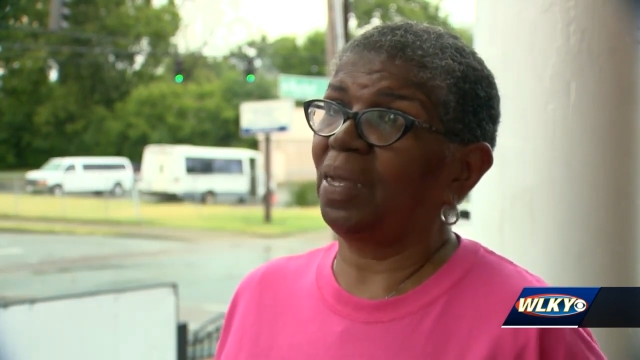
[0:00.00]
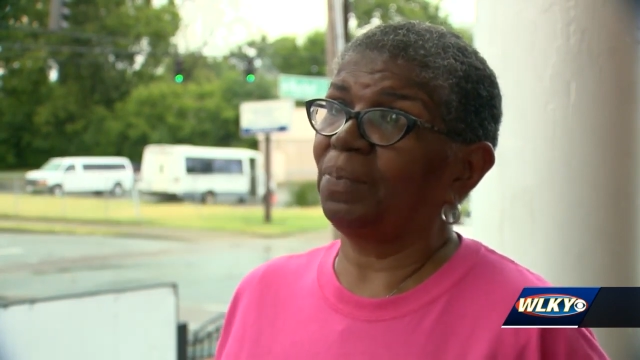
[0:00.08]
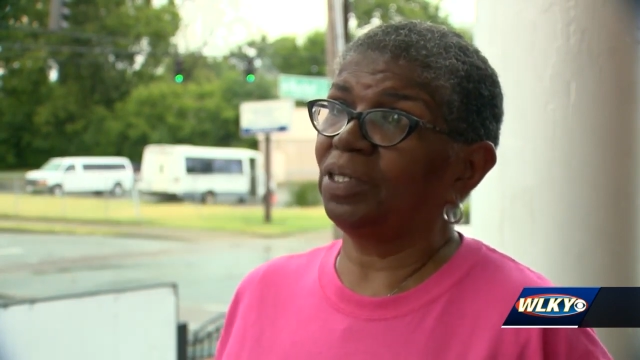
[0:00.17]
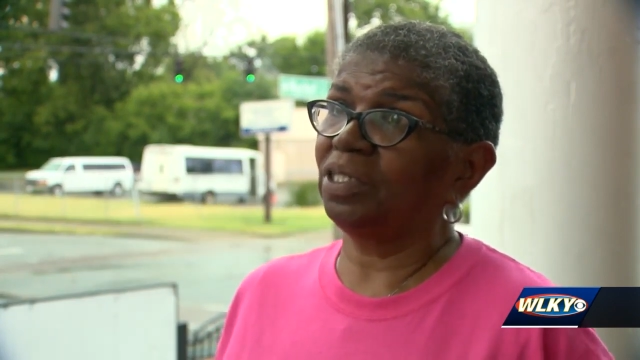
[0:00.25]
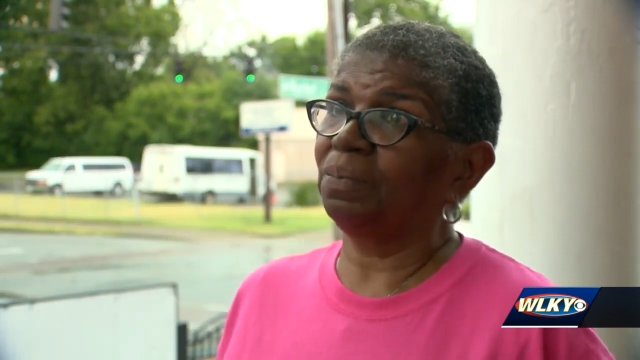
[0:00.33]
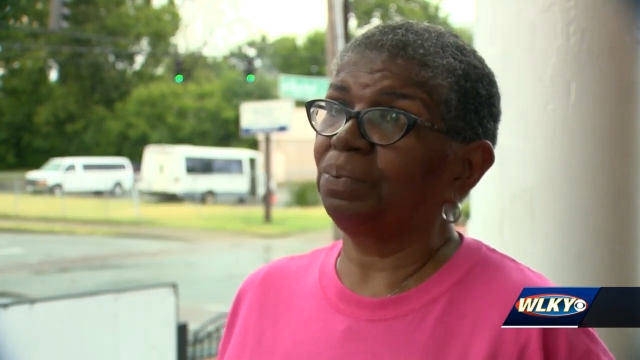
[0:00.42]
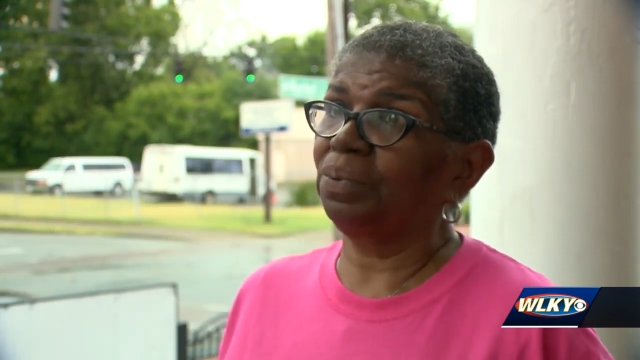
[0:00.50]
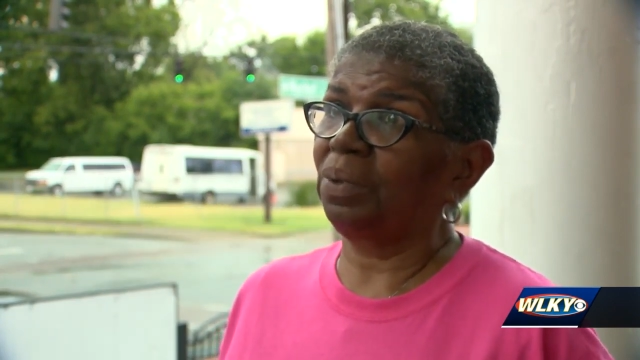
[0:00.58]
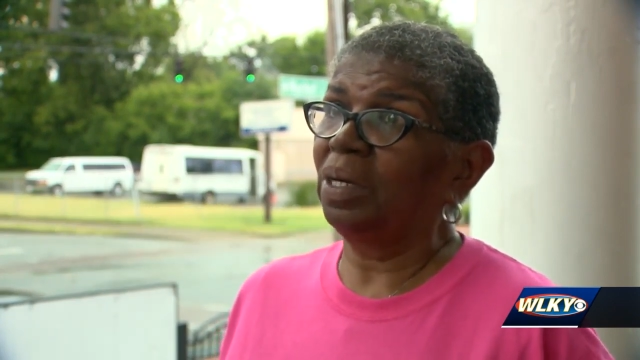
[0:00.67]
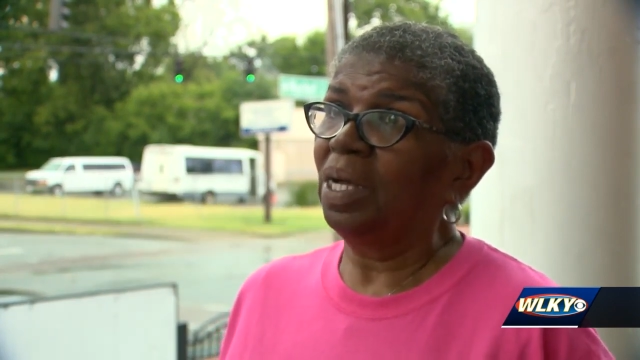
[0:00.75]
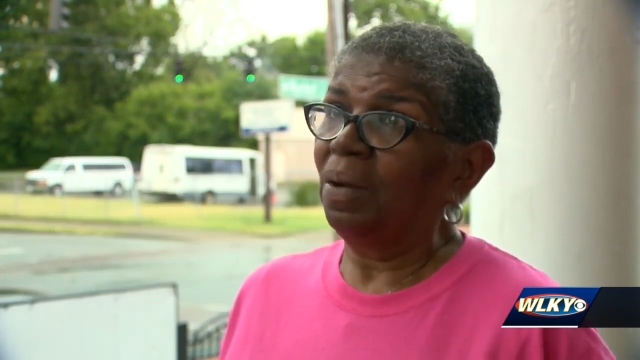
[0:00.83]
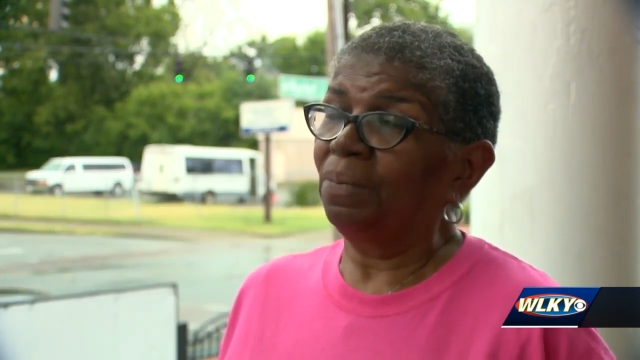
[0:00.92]
neighborhood
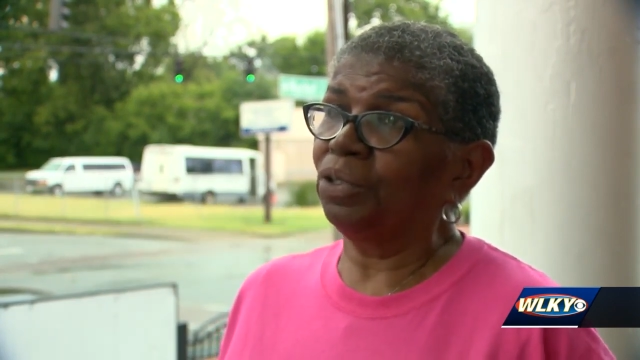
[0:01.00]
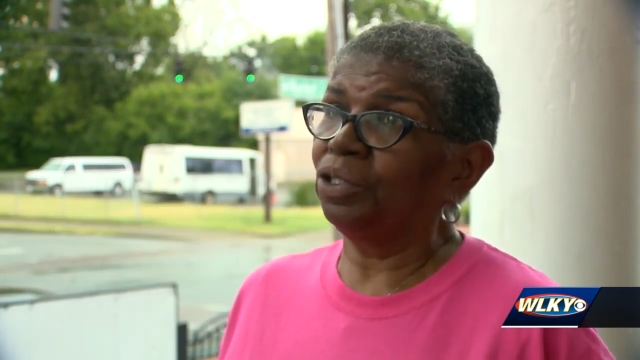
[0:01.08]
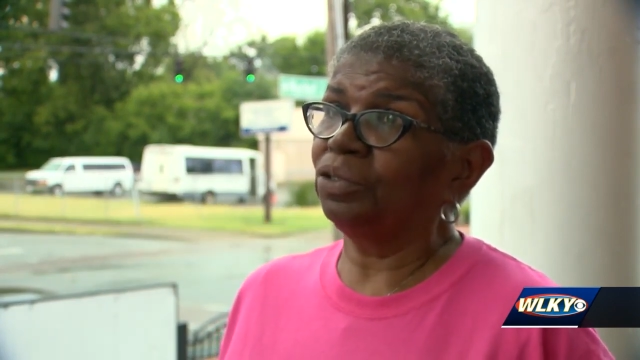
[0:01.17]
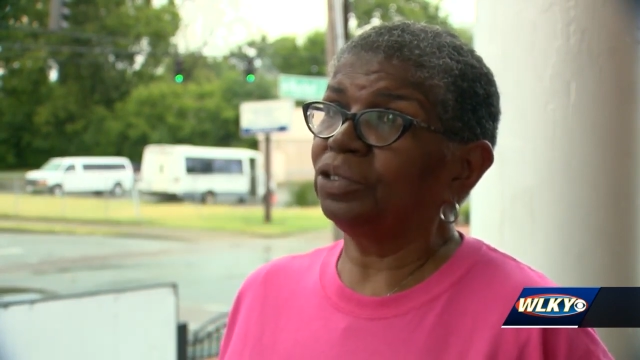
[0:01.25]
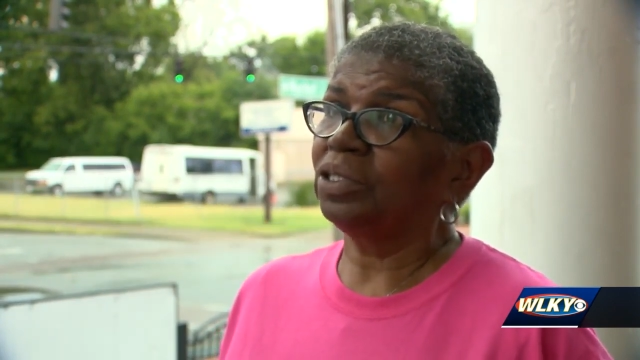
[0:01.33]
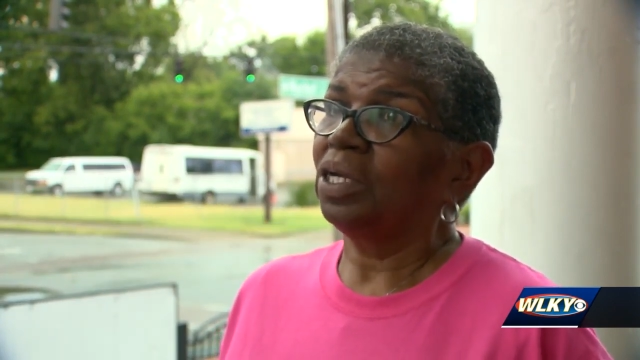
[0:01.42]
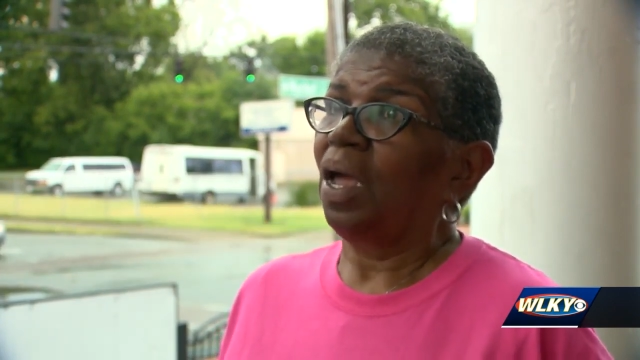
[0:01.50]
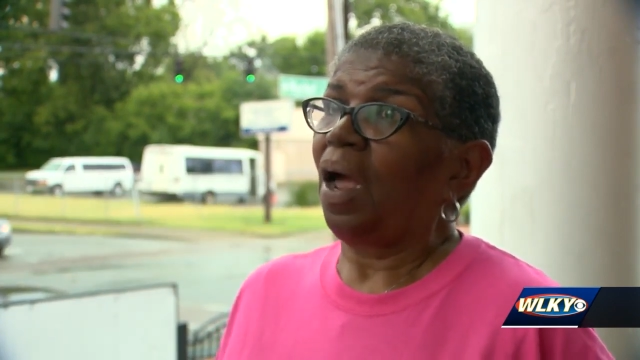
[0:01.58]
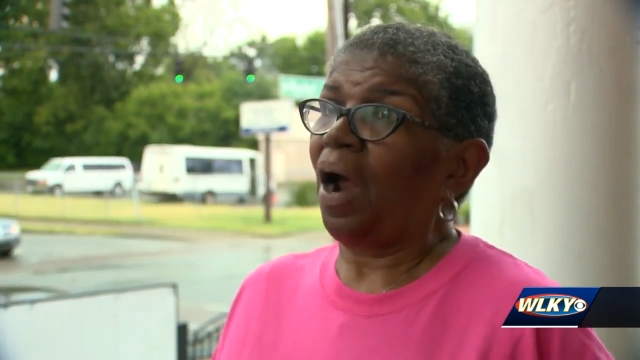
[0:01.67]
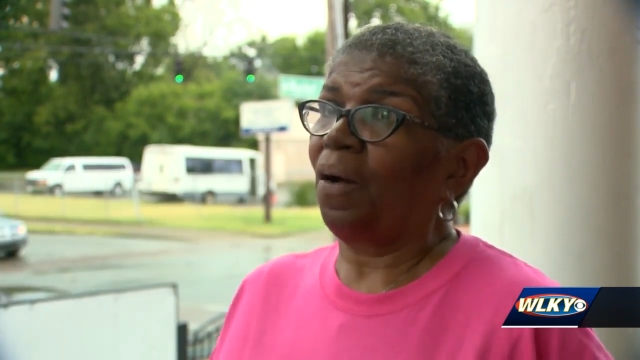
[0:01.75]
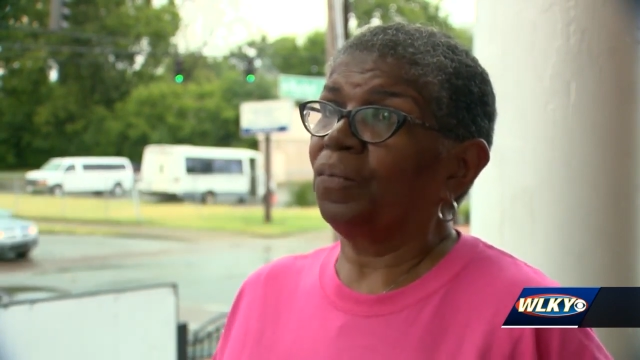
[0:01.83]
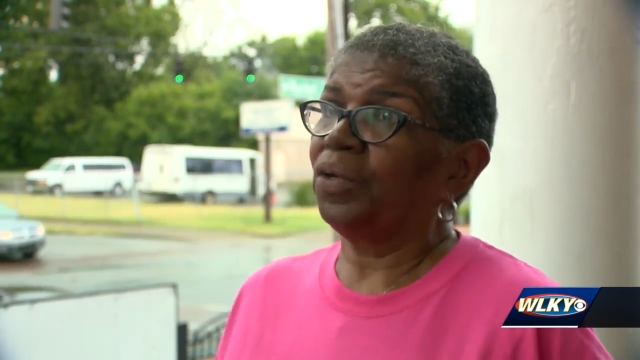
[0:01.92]
improves,
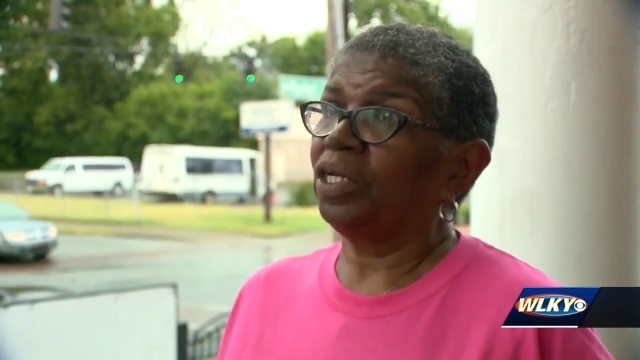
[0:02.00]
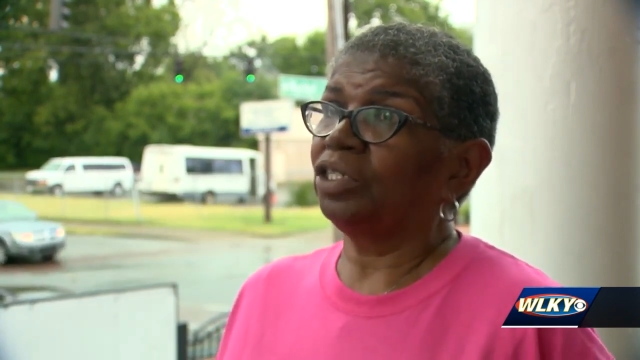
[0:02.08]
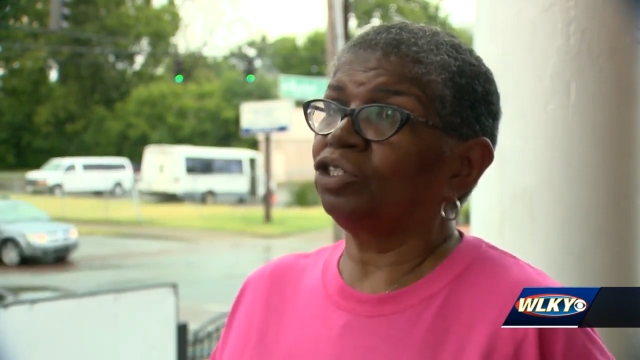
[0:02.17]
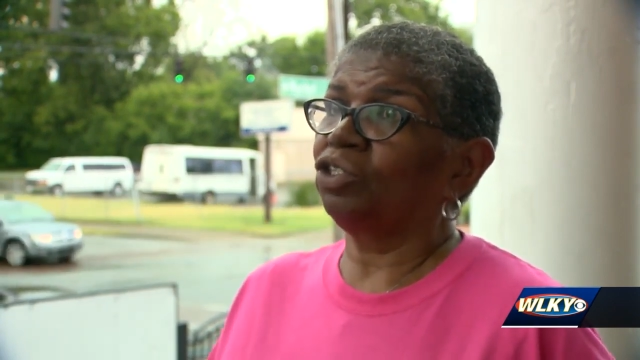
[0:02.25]
our rent